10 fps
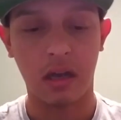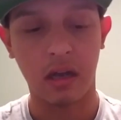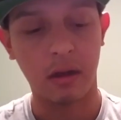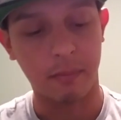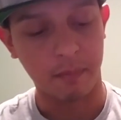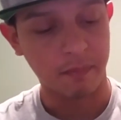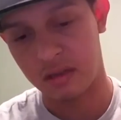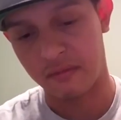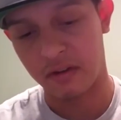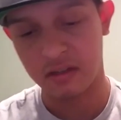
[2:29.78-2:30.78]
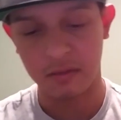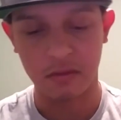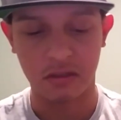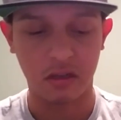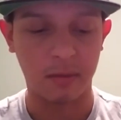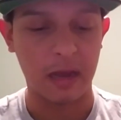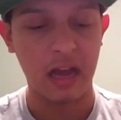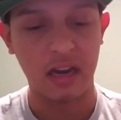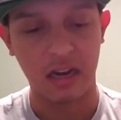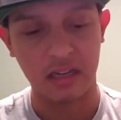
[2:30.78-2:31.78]
Um, I've heard so much good
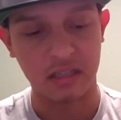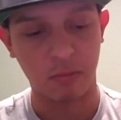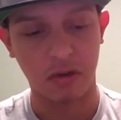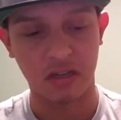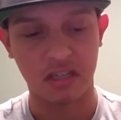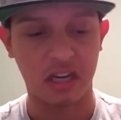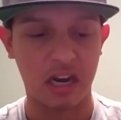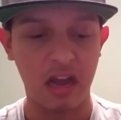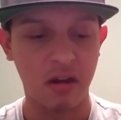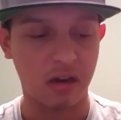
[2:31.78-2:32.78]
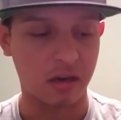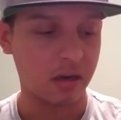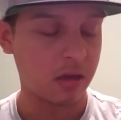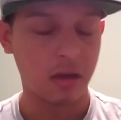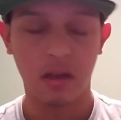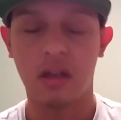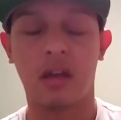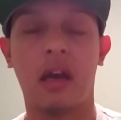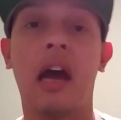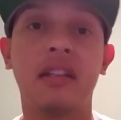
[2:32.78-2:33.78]
about it, and I just want to check it out, and
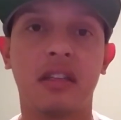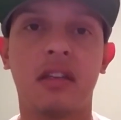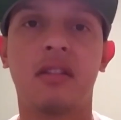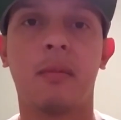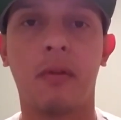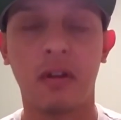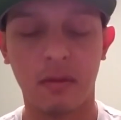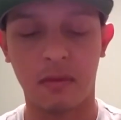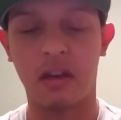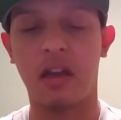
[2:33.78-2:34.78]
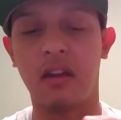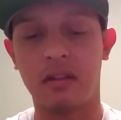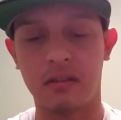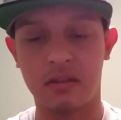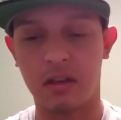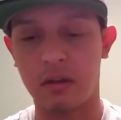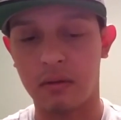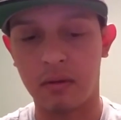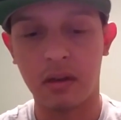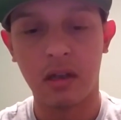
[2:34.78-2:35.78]
it hasn't disappointed me yet.
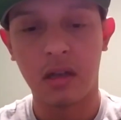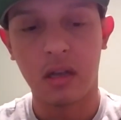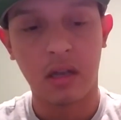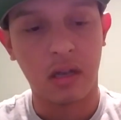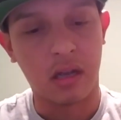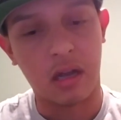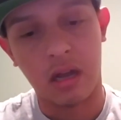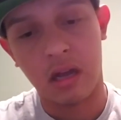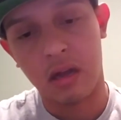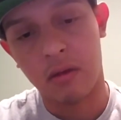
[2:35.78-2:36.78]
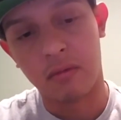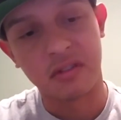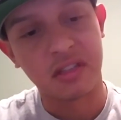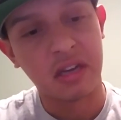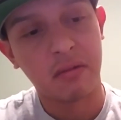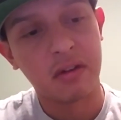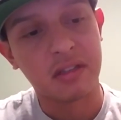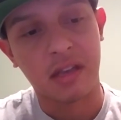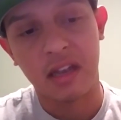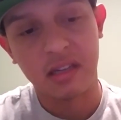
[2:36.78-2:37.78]
So uh, we'll see where
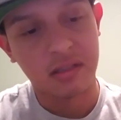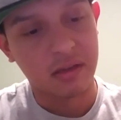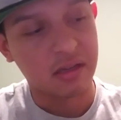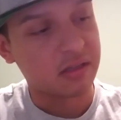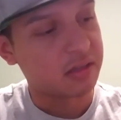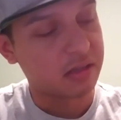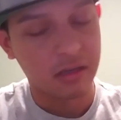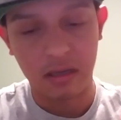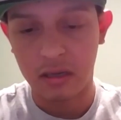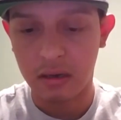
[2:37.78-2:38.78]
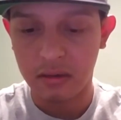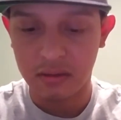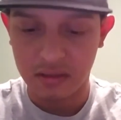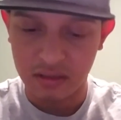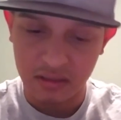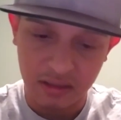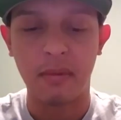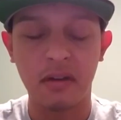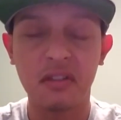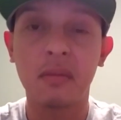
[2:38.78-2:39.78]
it takes us. You know, just, I've
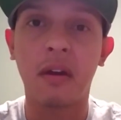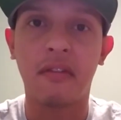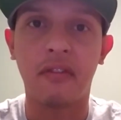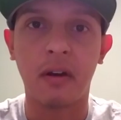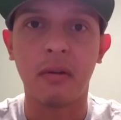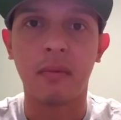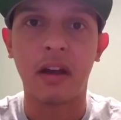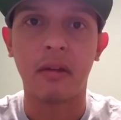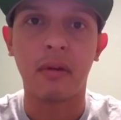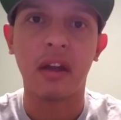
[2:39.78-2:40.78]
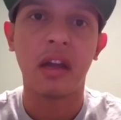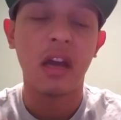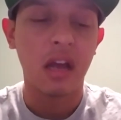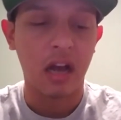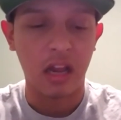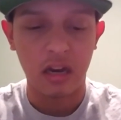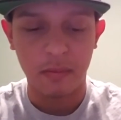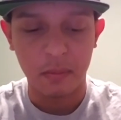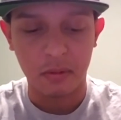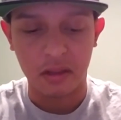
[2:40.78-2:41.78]
been using my phone, by the way. A lot
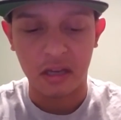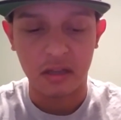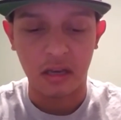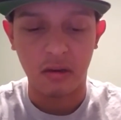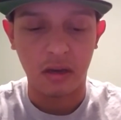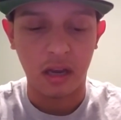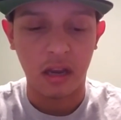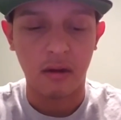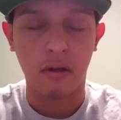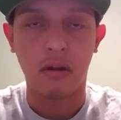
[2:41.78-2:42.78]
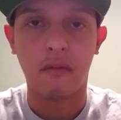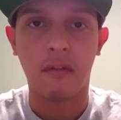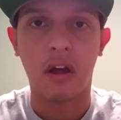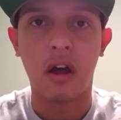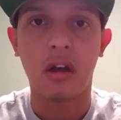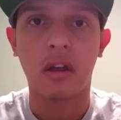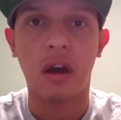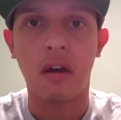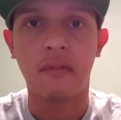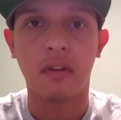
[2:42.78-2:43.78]
of people think that you can't vlog
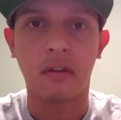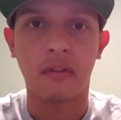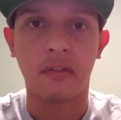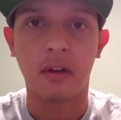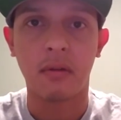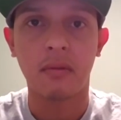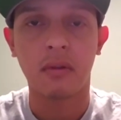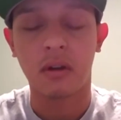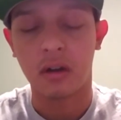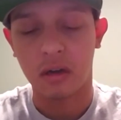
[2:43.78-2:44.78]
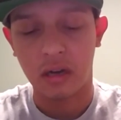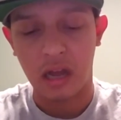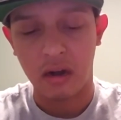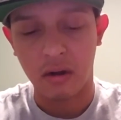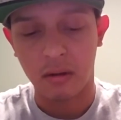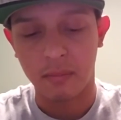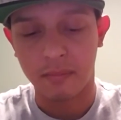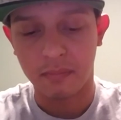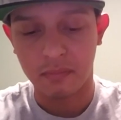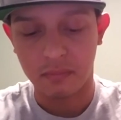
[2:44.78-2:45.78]
off your phone, or I don't know.